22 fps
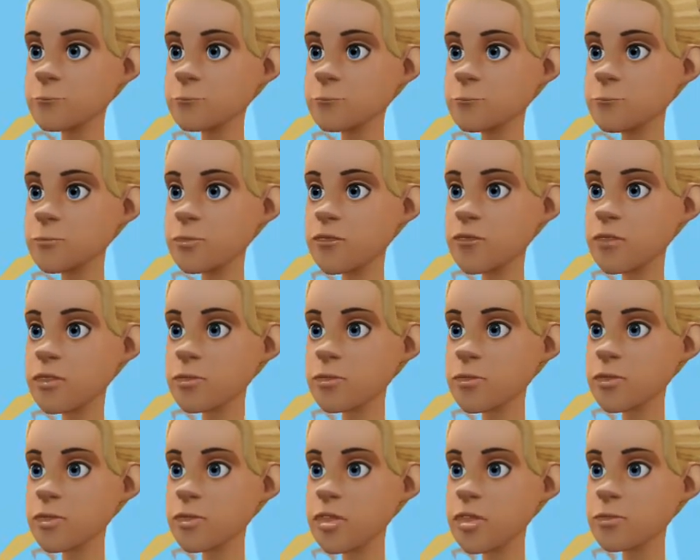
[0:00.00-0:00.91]

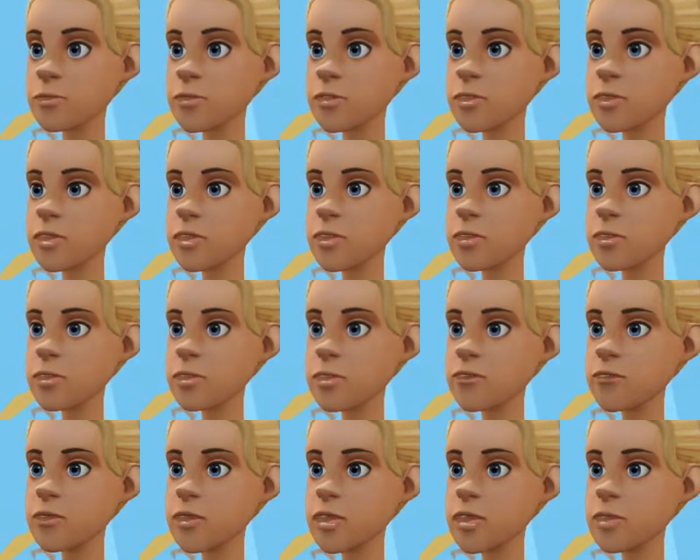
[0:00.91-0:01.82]
suggesting that they think
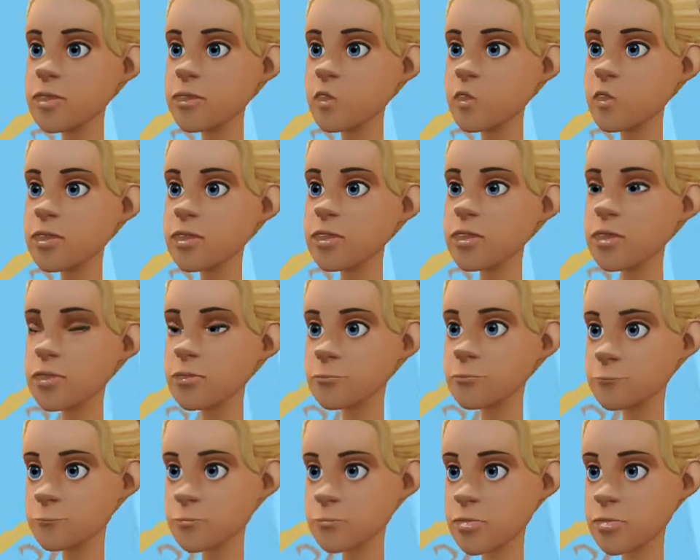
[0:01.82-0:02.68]
of it this way: